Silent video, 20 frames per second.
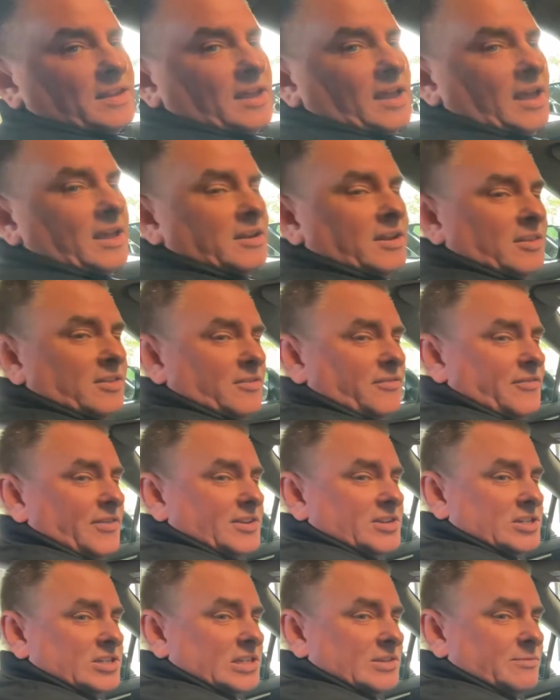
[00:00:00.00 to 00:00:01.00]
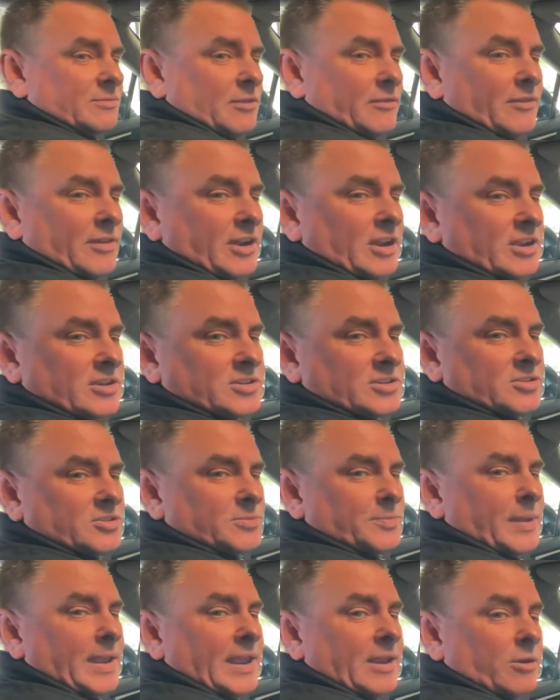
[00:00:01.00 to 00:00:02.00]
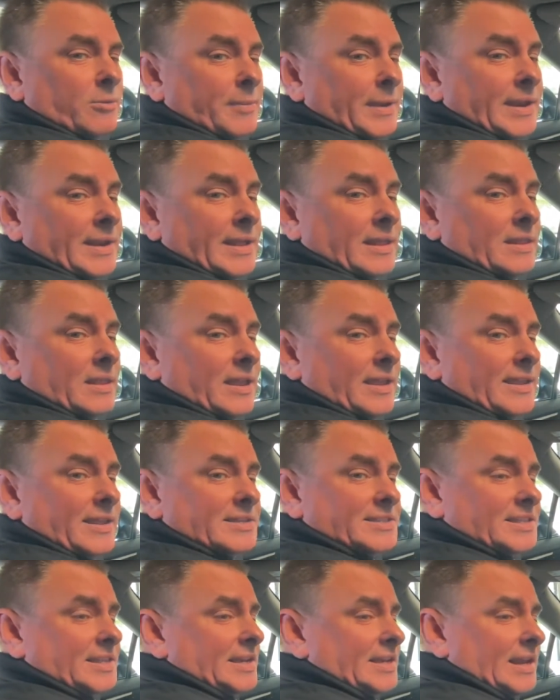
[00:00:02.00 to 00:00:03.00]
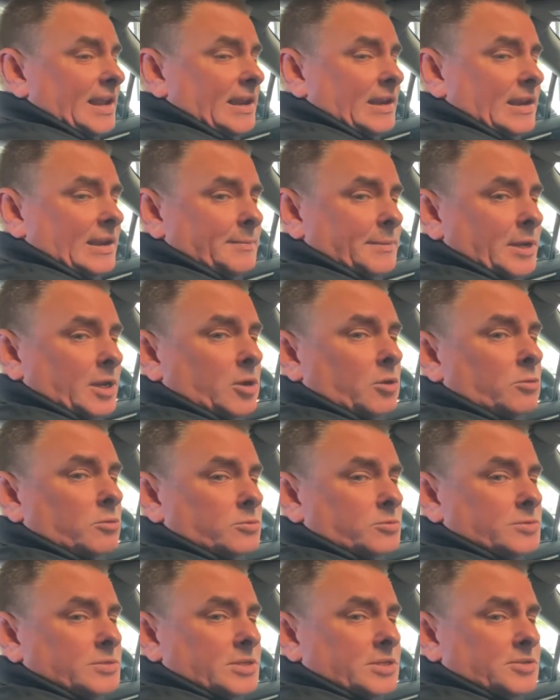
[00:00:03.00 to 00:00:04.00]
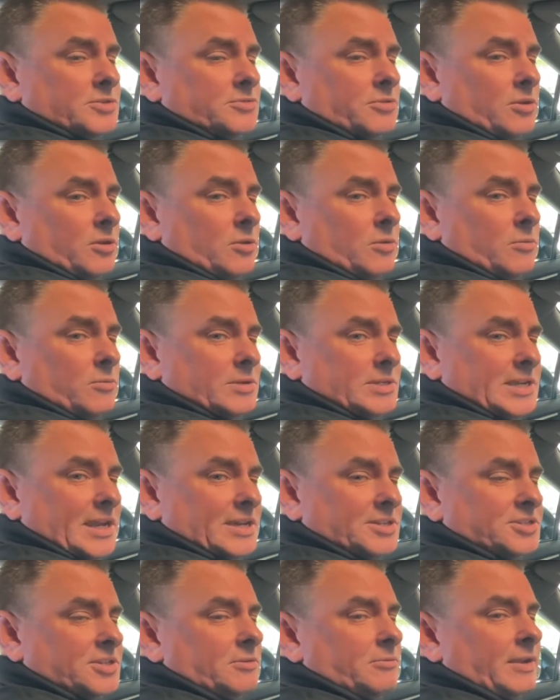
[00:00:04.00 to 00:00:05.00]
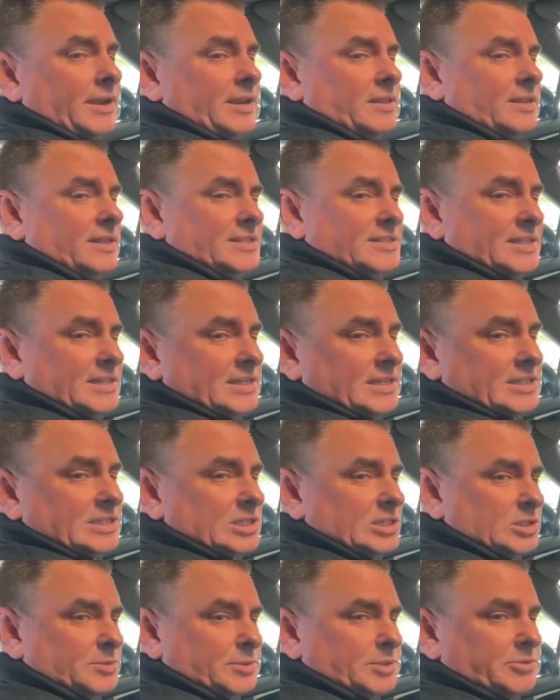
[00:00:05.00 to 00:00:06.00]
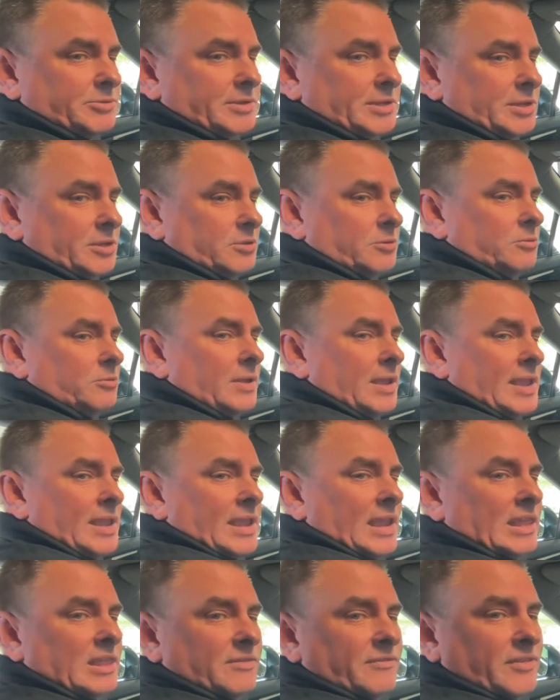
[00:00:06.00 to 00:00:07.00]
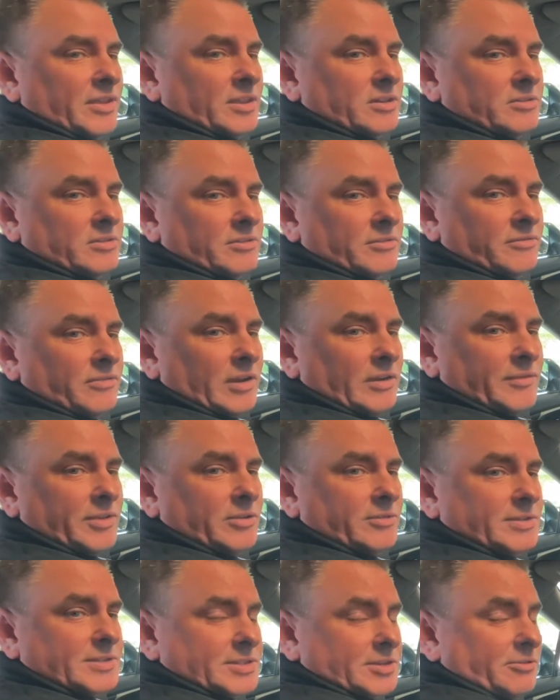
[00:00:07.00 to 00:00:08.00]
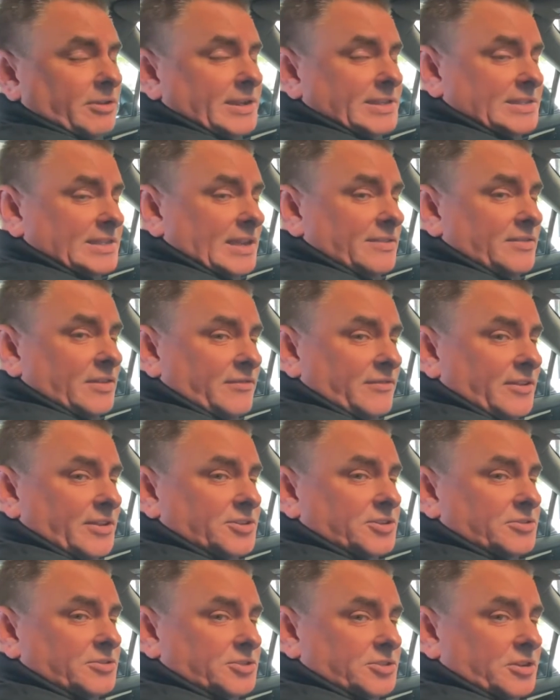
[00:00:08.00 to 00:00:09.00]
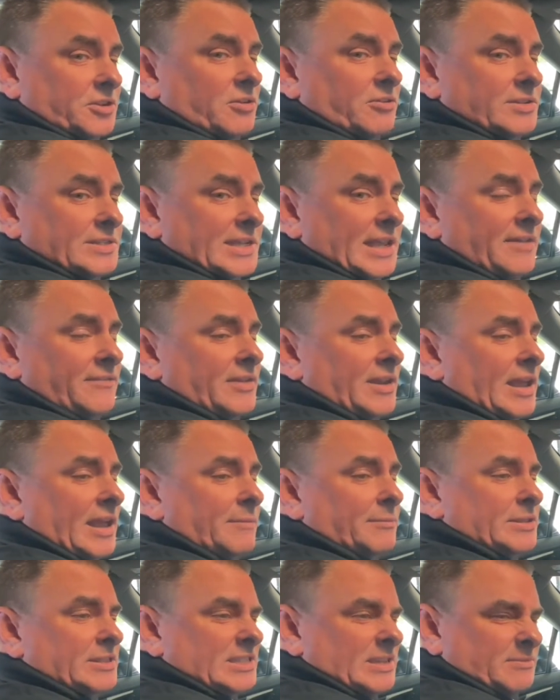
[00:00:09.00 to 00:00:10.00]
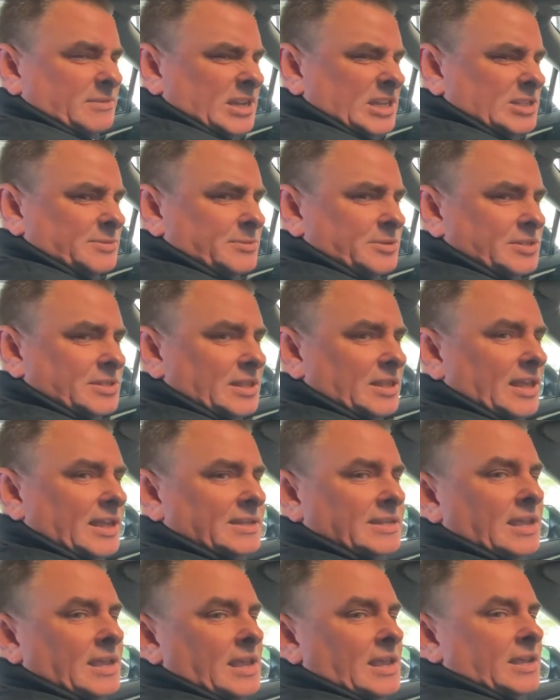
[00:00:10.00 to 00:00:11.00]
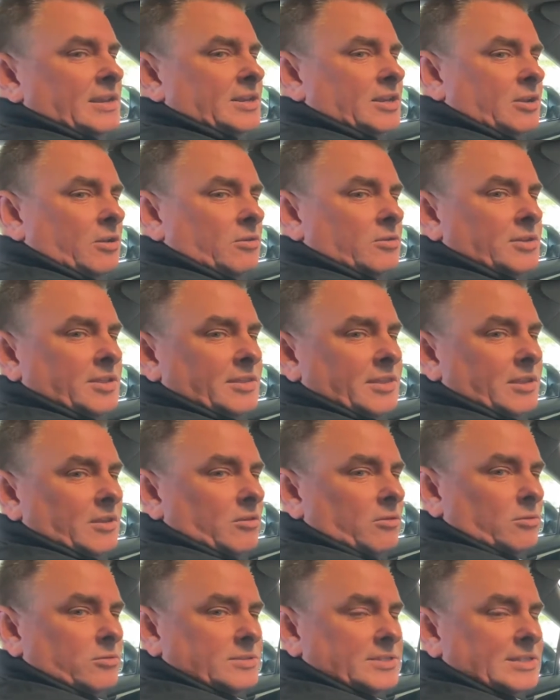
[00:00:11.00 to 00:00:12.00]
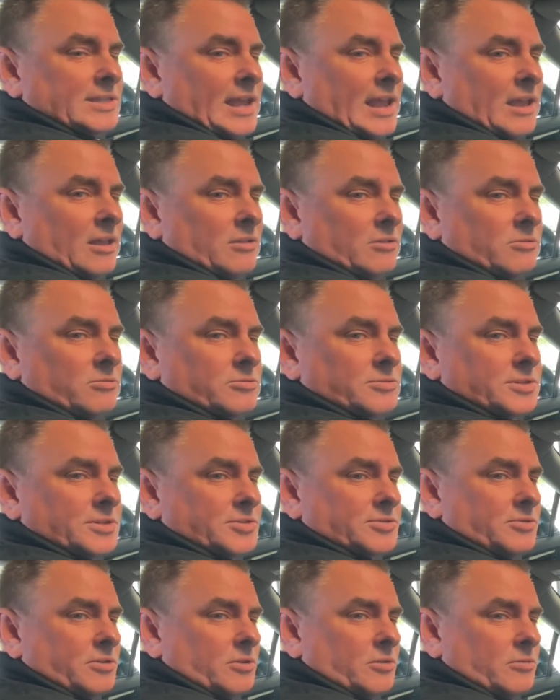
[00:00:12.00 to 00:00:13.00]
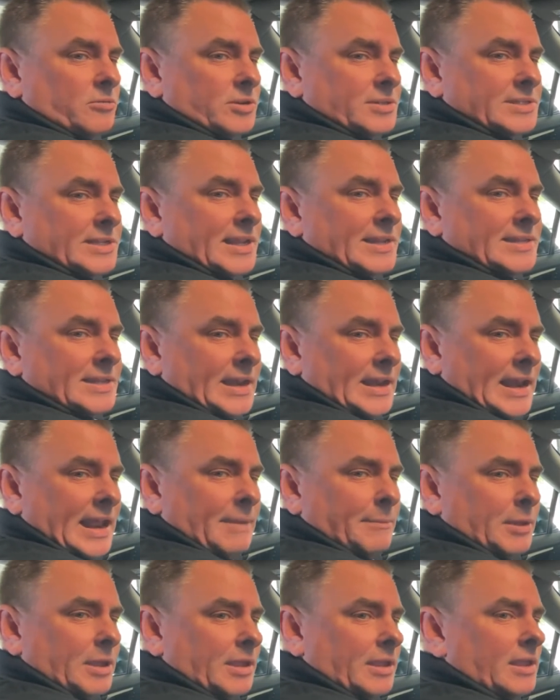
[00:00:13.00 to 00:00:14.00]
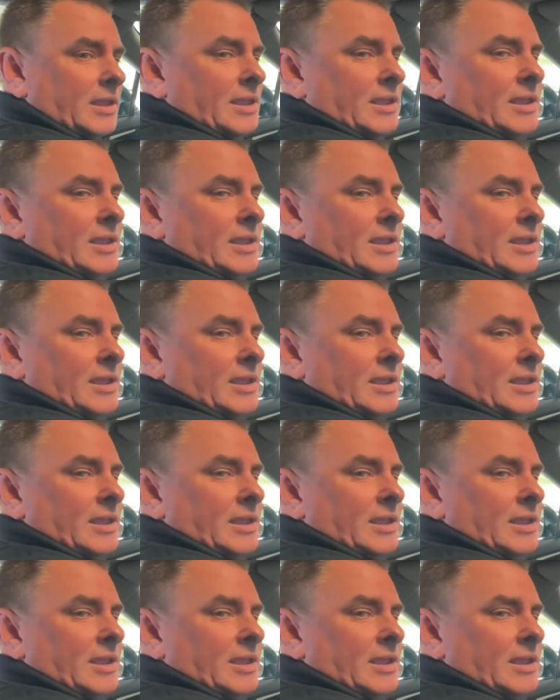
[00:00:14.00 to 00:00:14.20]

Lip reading: Another feature some of our customers may or may not like is the dynamic cruise control, which actually regulates the distance between you and the vehicle in front of you. It's a great safety feature and you should always have it on, but some customers elect to go to the old style cruise control where it's not dynamic.